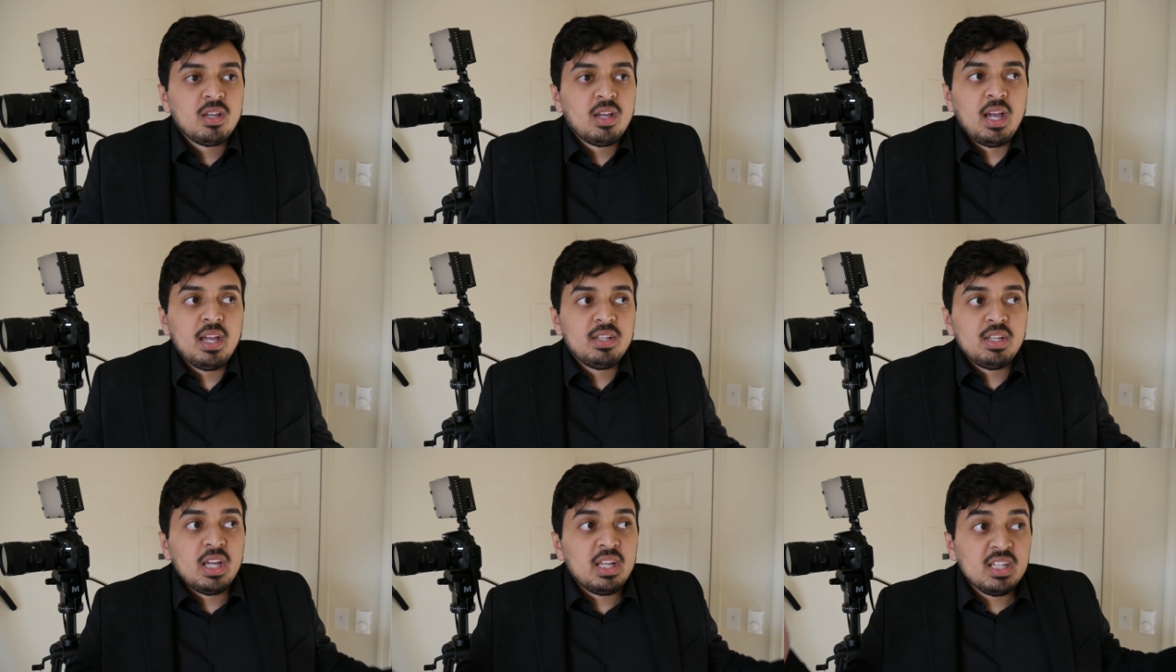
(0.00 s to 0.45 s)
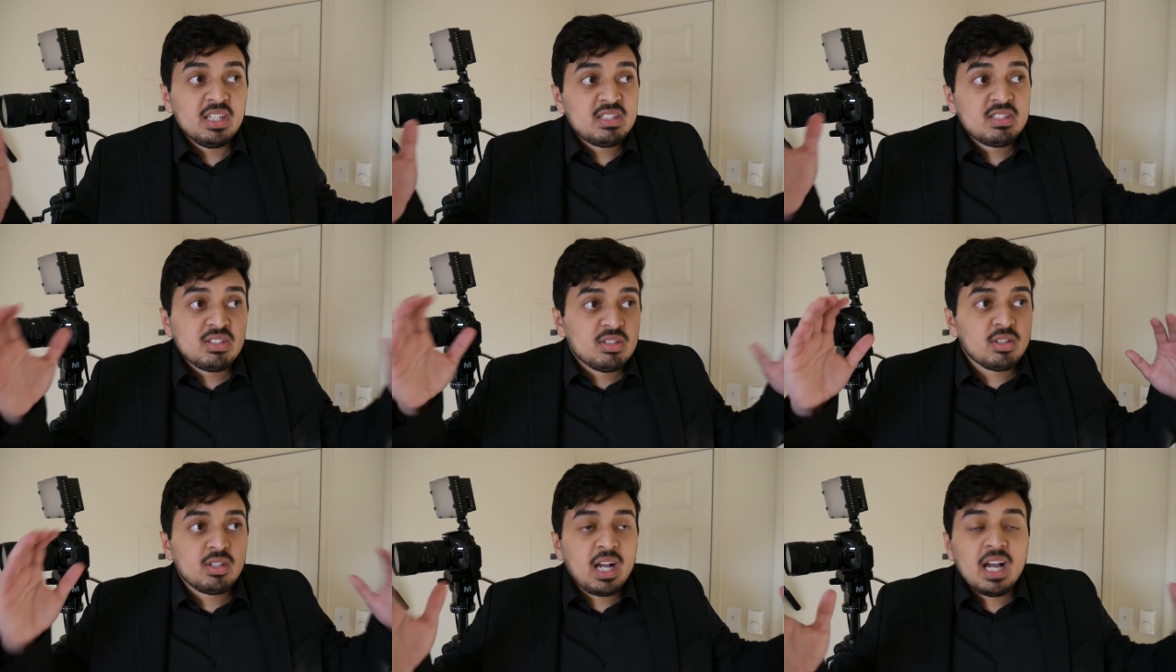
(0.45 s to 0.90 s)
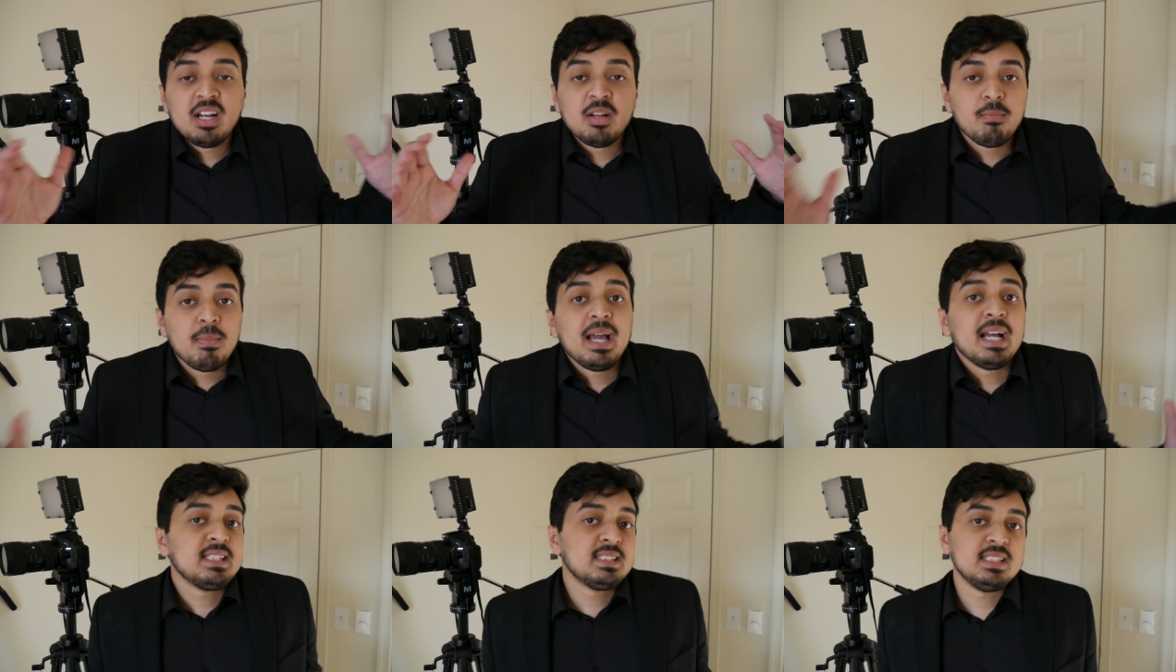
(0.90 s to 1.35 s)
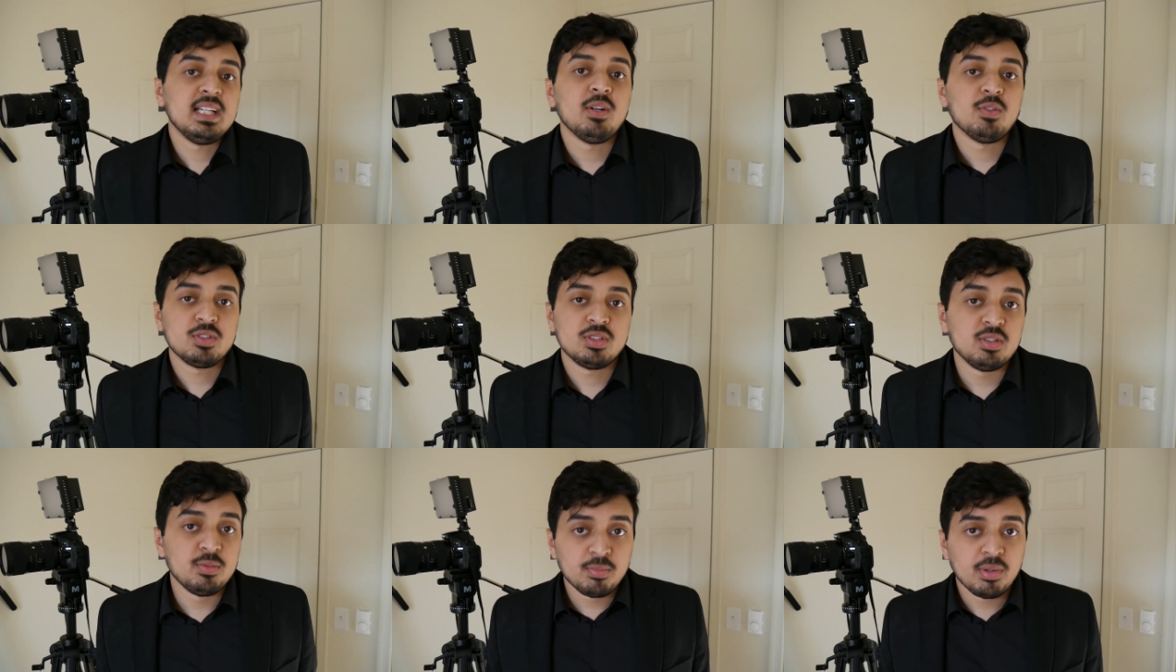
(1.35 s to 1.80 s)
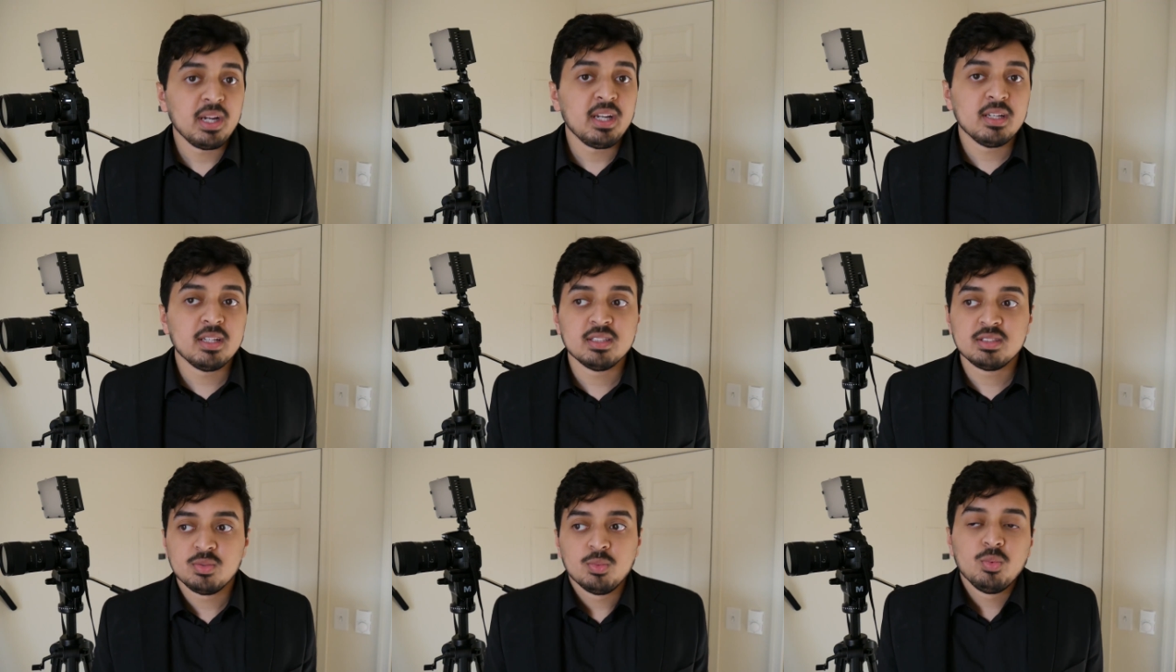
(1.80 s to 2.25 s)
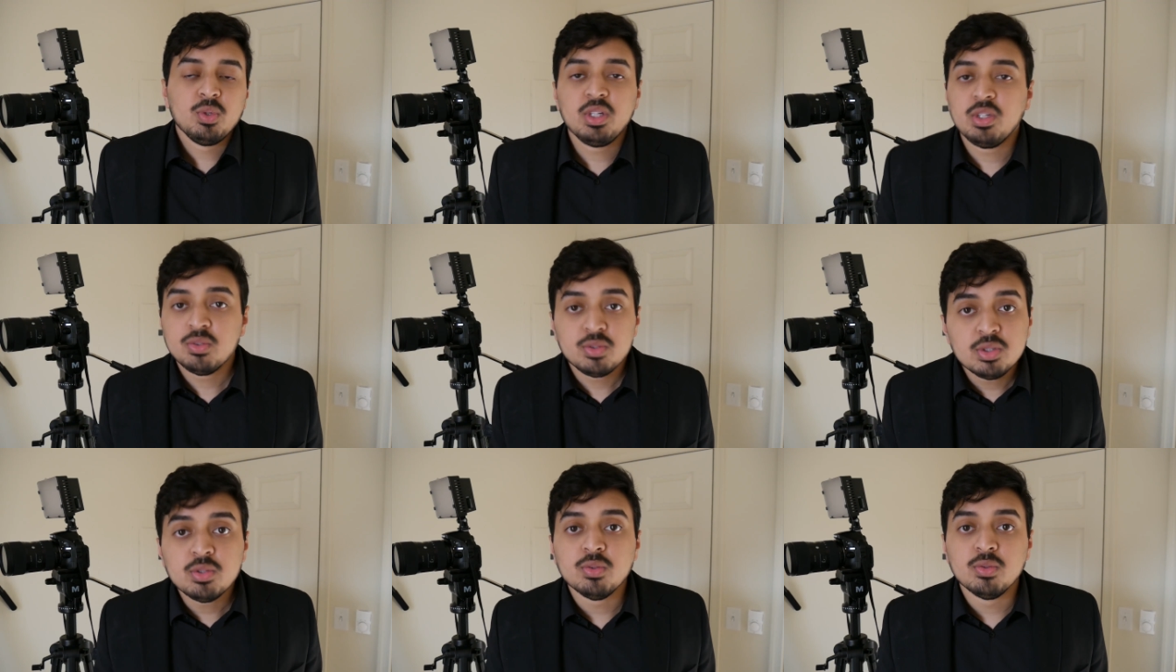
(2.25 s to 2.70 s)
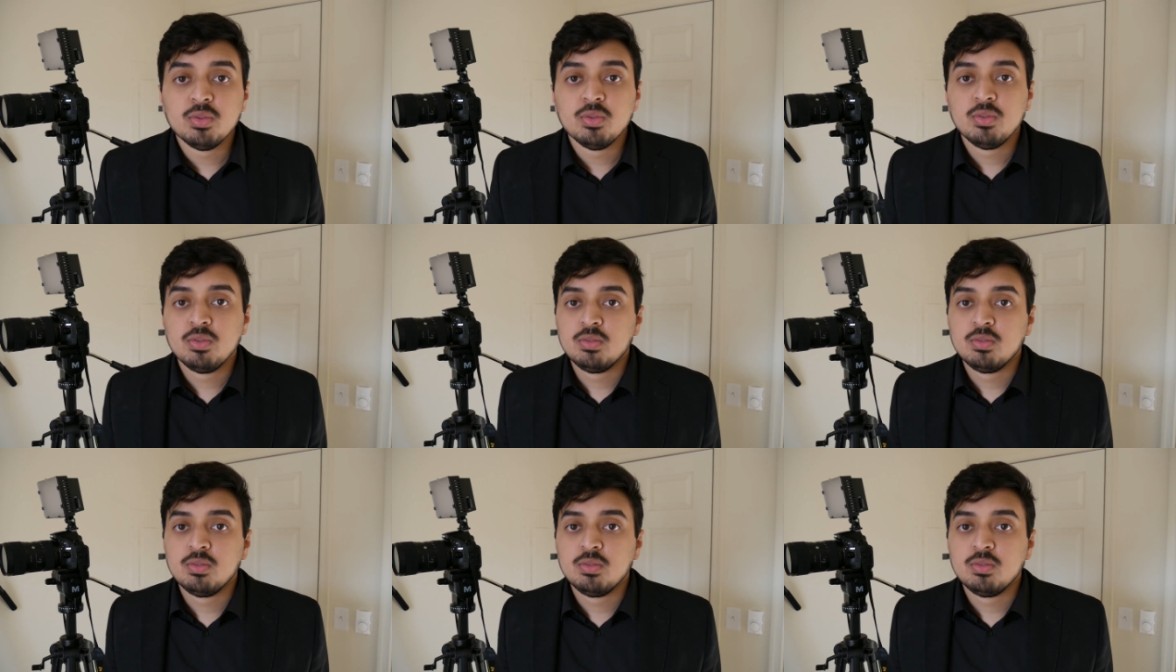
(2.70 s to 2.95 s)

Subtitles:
and it's kind of maxed out to brightness. What do?